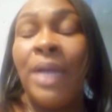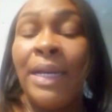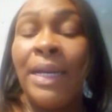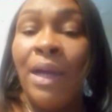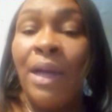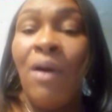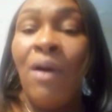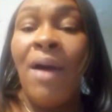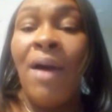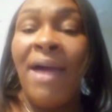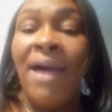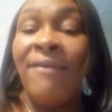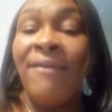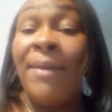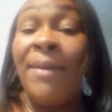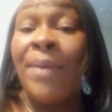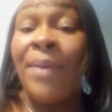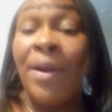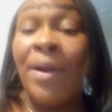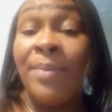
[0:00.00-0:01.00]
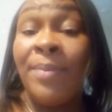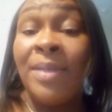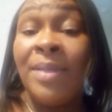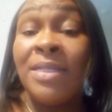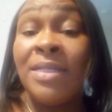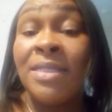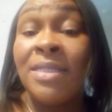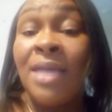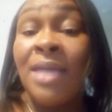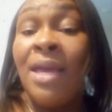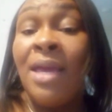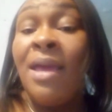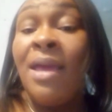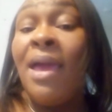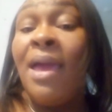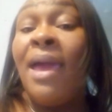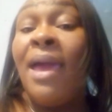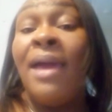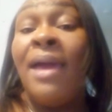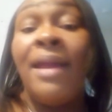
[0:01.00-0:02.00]
and they all have a purpose,
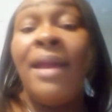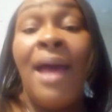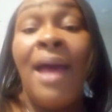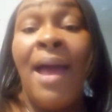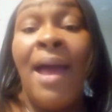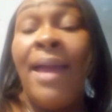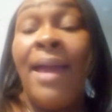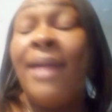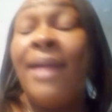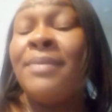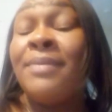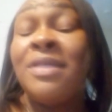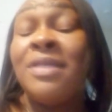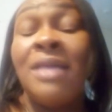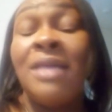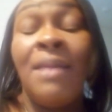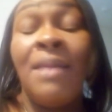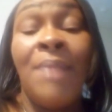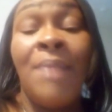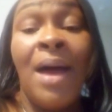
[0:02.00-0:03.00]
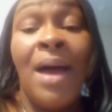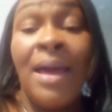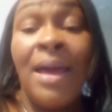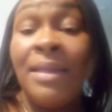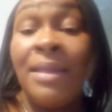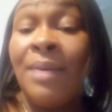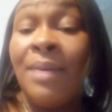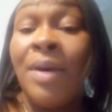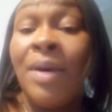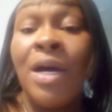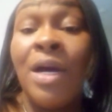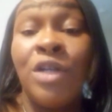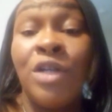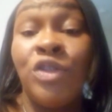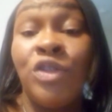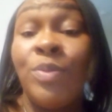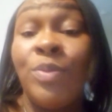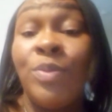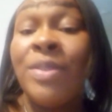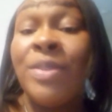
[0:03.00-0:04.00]
and I am standing behind them
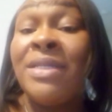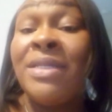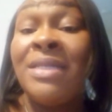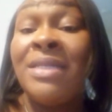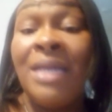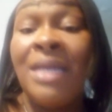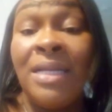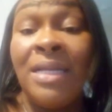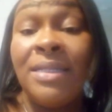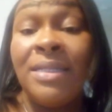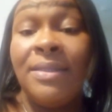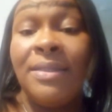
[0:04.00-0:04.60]
100%.